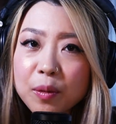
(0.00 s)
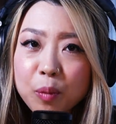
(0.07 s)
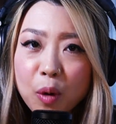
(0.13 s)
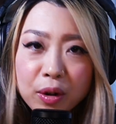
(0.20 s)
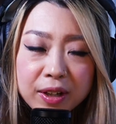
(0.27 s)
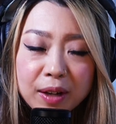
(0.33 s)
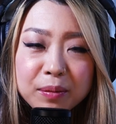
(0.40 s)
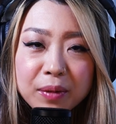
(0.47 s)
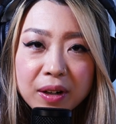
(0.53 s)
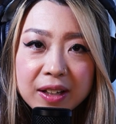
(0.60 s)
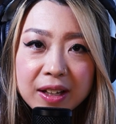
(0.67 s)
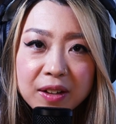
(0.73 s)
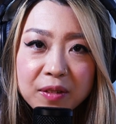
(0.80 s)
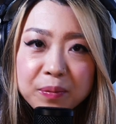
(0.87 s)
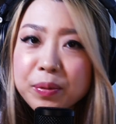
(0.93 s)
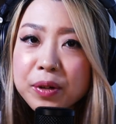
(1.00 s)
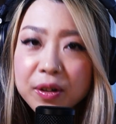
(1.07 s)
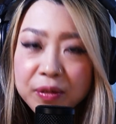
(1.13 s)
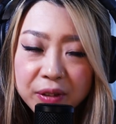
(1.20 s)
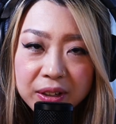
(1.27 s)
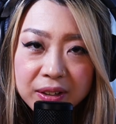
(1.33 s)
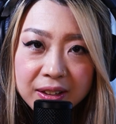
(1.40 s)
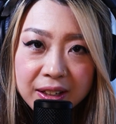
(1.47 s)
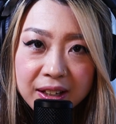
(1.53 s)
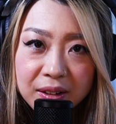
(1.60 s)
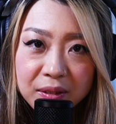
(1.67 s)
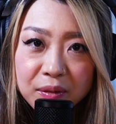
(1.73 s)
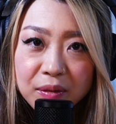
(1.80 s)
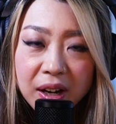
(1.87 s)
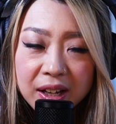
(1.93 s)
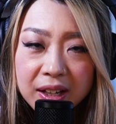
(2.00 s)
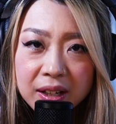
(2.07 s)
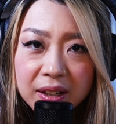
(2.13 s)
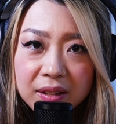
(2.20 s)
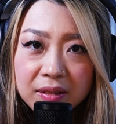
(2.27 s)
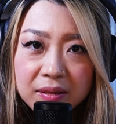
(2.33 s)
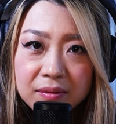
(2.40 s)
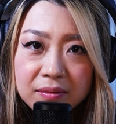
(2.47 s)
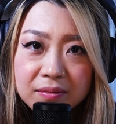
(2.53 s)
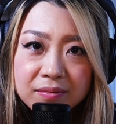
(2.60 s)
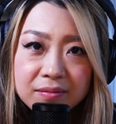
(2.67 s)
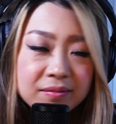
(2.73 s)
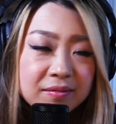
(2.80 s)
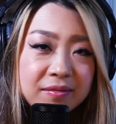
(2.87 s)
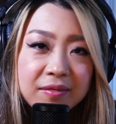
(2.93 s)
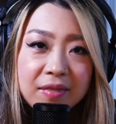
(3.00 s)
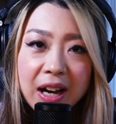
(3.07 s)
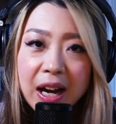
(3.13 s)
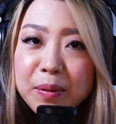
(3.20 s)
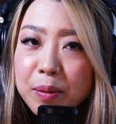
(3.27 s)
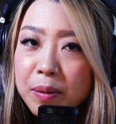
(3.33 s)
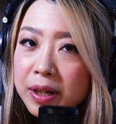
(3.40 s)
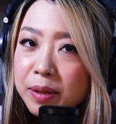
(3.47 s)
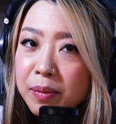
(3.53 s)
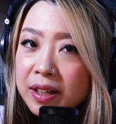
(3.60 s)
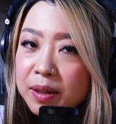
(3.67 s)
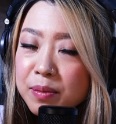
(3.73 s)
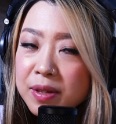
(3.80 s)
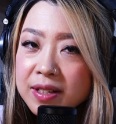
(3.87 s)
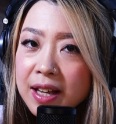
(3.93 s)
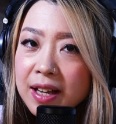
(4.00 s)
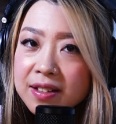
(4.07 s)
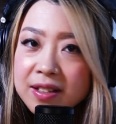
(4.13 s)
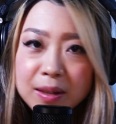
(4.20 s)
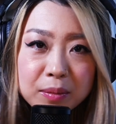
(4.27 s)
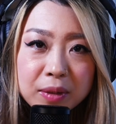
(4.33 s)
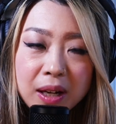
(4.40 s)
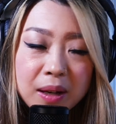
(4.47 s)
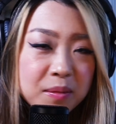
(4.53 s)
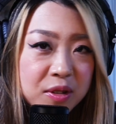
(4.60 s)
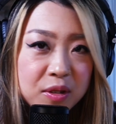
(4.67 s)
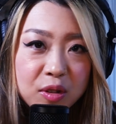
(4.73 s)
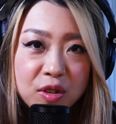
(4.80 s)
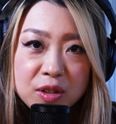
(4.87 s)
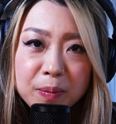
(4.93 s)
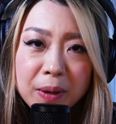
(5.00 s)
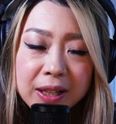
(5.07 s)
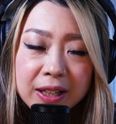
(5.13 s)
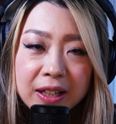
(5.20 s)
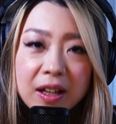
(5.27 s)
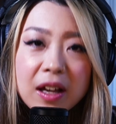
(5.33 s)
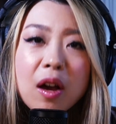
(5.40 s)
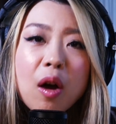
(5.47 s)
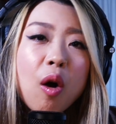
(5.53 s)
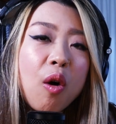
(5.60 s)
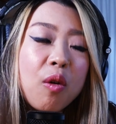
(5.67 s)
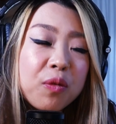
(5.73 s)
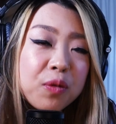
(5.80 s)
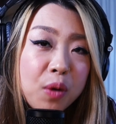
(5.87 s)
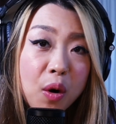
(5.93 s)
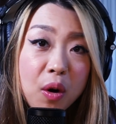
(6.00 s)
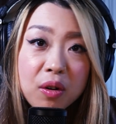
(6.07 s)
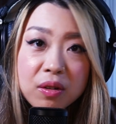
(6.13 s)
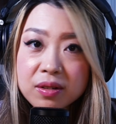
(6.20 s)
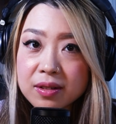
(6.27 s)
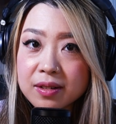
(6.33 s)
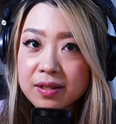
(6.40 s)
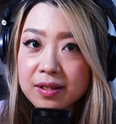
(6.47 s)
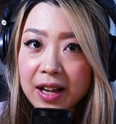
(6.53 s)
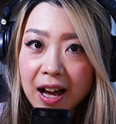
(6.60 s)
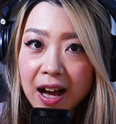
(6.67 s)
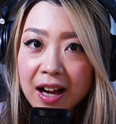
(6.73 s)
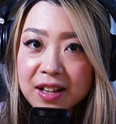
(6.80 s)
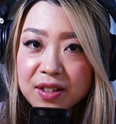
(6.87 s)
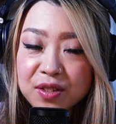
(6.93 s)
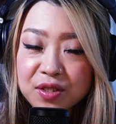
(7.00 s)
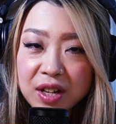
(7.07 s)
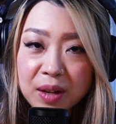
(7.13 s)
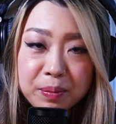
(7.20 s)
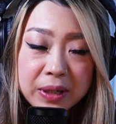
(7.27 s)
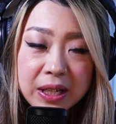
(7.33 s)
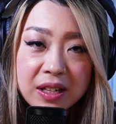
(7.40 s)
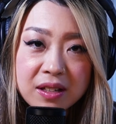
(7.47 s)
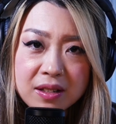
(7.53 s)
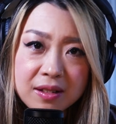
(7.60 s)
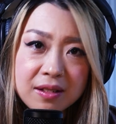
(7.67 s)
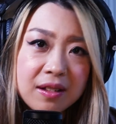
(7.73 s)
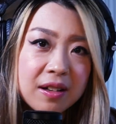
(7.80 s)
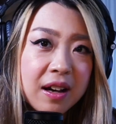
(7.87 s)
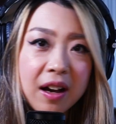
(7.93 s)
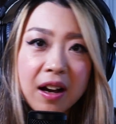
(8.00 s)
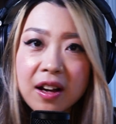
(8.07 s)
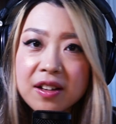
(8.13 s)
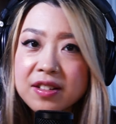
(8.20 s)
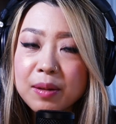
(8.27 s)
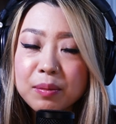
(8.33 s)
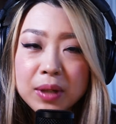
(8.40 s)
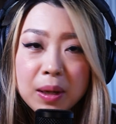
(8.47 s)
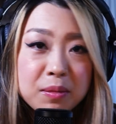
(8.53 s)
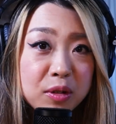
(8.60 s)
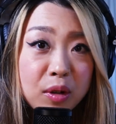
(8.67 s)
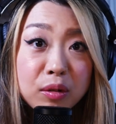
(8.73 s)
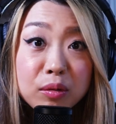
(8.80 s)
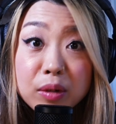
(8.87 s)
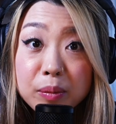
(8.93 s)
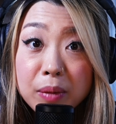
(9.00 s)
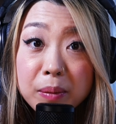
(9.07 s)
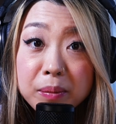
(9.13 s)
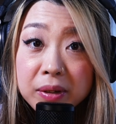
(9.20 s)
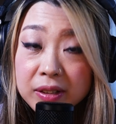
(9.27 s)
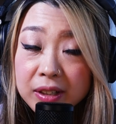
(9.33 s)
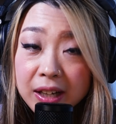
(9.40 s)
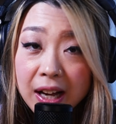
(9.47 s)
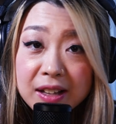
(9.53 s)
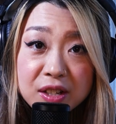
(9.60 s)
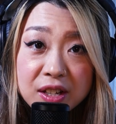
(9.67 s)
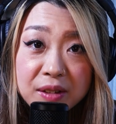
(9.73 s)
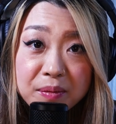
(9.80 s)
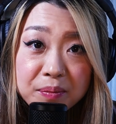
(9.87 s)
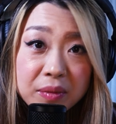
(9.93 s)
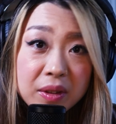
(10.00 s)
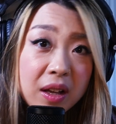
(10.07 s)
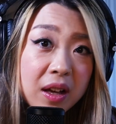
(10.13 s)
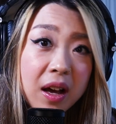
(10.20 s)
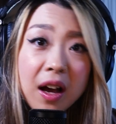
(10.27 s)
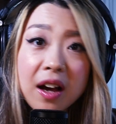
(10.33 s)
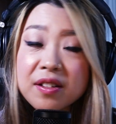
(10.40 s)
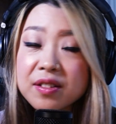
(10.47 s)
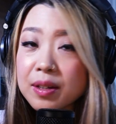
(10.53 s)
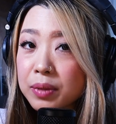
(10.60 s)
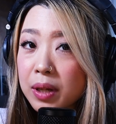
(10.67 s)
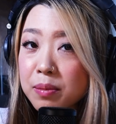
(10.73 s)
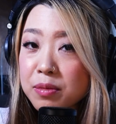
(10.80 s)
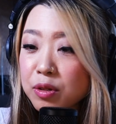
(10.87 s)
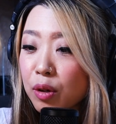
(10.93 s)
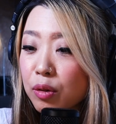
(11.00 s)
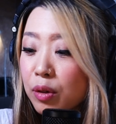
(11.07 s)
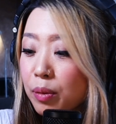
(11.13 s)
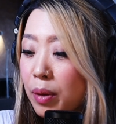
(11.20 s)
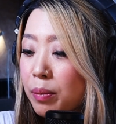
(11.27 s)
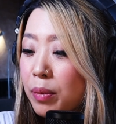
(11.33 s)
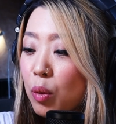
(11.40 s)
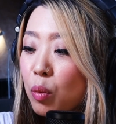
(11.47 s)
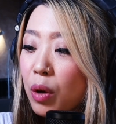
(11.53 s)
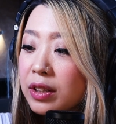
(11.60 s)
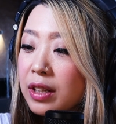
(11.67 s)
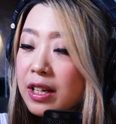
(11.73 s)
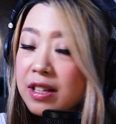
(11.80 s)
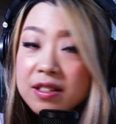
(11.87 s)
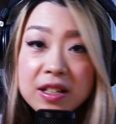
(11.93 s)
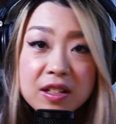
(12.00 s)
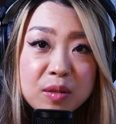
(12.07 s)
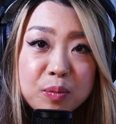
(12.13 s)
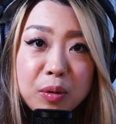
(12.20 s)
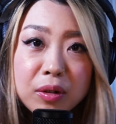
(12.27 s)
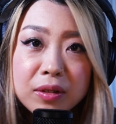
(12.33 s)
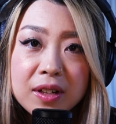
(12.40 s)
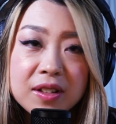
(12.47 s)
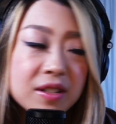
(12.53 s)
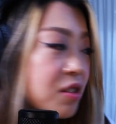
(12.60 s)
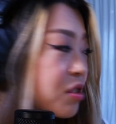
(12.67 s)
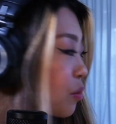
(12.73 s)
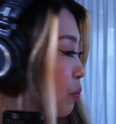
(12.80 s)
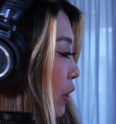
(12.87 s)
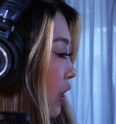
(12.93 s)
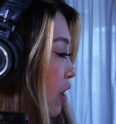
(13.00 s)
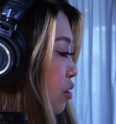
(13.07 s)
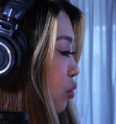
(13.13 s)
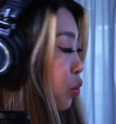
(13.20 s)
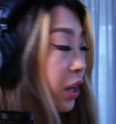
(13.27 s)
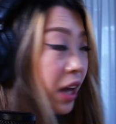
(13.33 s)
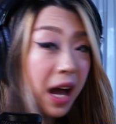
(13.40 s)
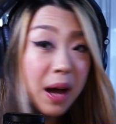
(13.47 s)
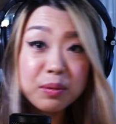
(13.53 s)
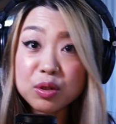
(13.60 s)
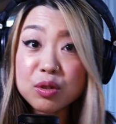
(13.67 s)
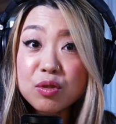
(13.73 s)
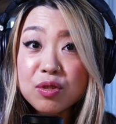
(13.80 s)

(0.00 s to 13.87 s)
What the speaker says: vocabulary perfectly, right? Everybody make mistakes sometimes, you know, spelling. Of course, as a Japanese, I sometimes don't remember the kanji. I sometimes don't remember what is this pronunciation because we have